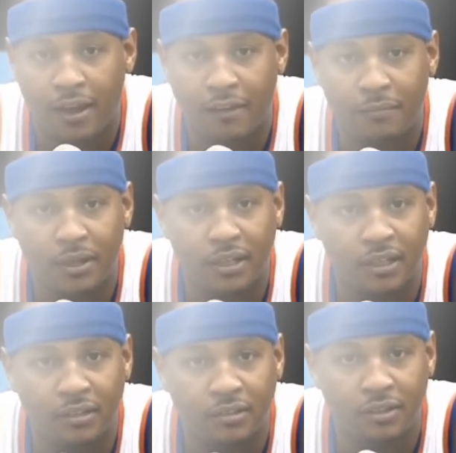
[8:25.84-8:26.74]

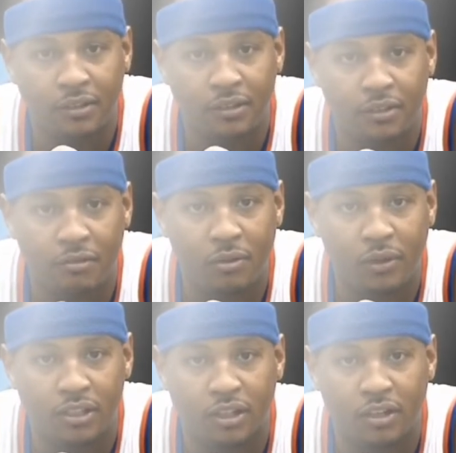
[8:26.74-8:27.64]
I've been here
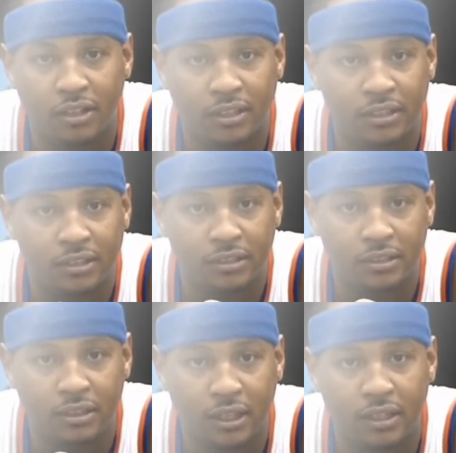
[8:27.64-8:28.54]
3 weeks early
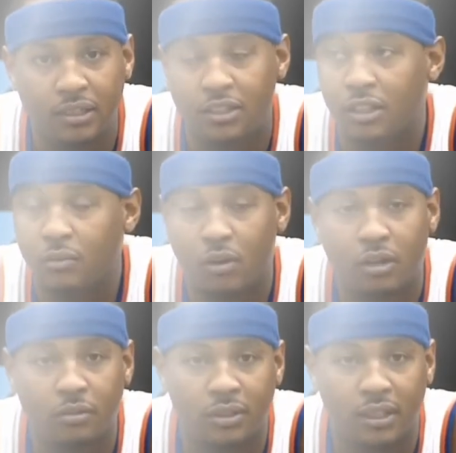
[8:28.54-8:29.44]
in the
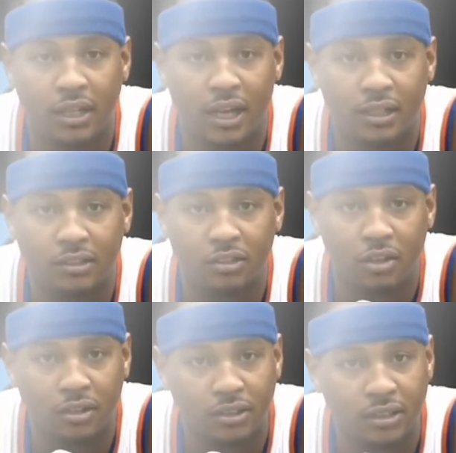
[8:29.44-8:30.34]
gym working with the
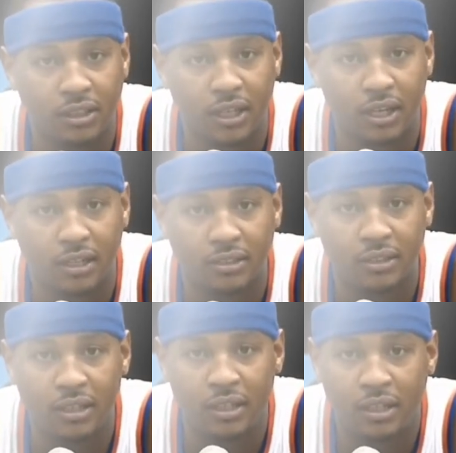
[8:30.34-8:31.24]
guys and talking to the
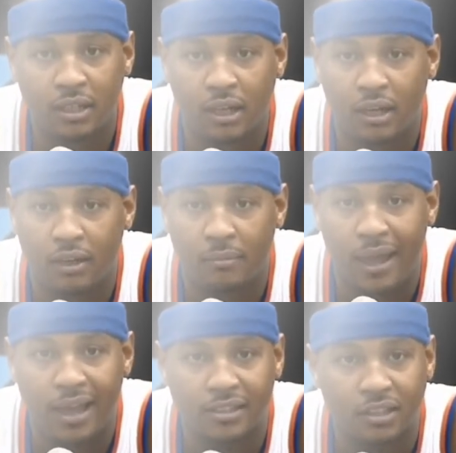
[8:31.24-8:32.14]
guys,
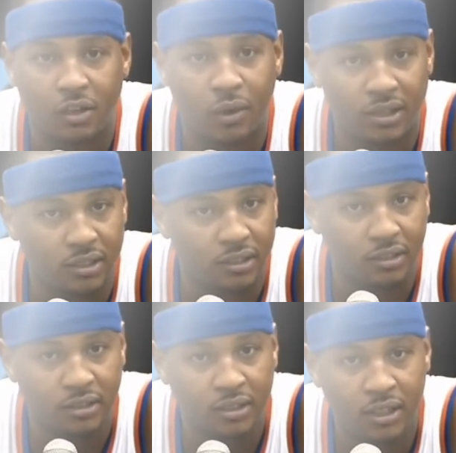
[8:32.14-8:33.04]
asking
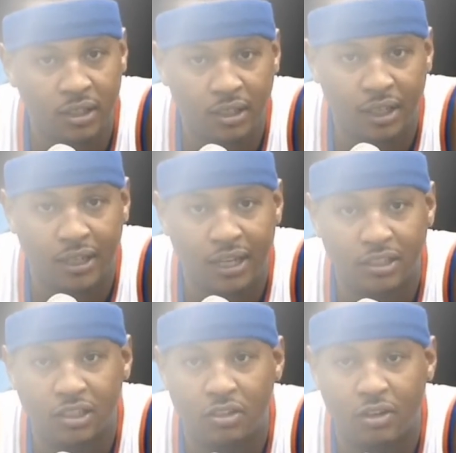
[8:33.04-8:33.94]
questions
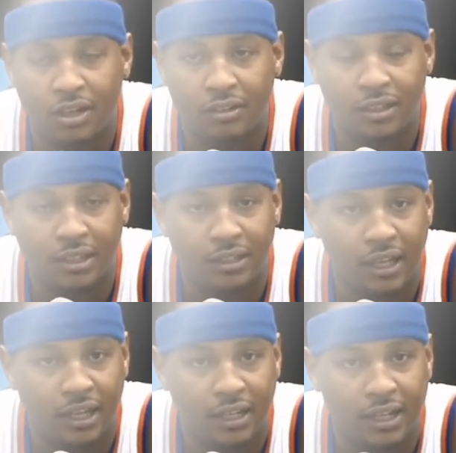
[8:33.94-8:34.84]
and not just going
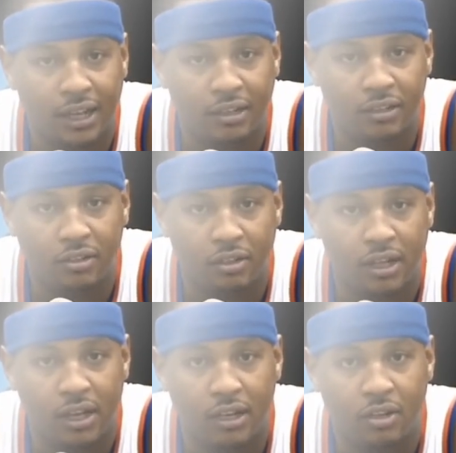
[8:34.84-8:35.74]
out there thinking that
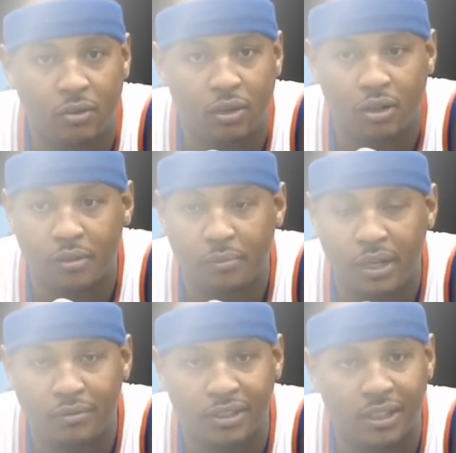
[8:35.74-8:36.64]
I know it
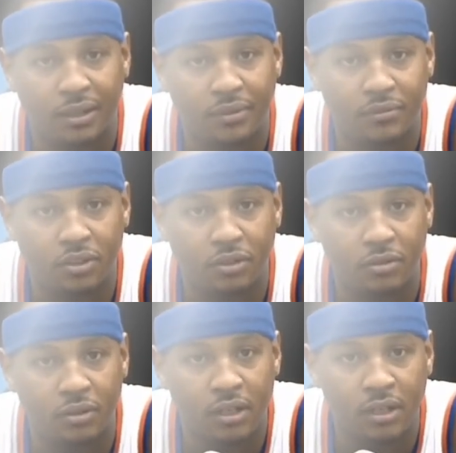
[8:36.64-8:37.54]
all and being
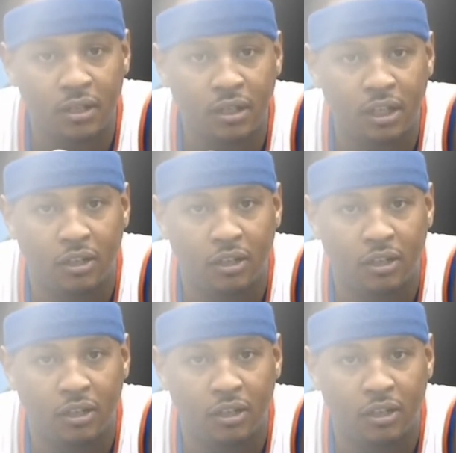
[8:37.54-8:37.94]
receptive to,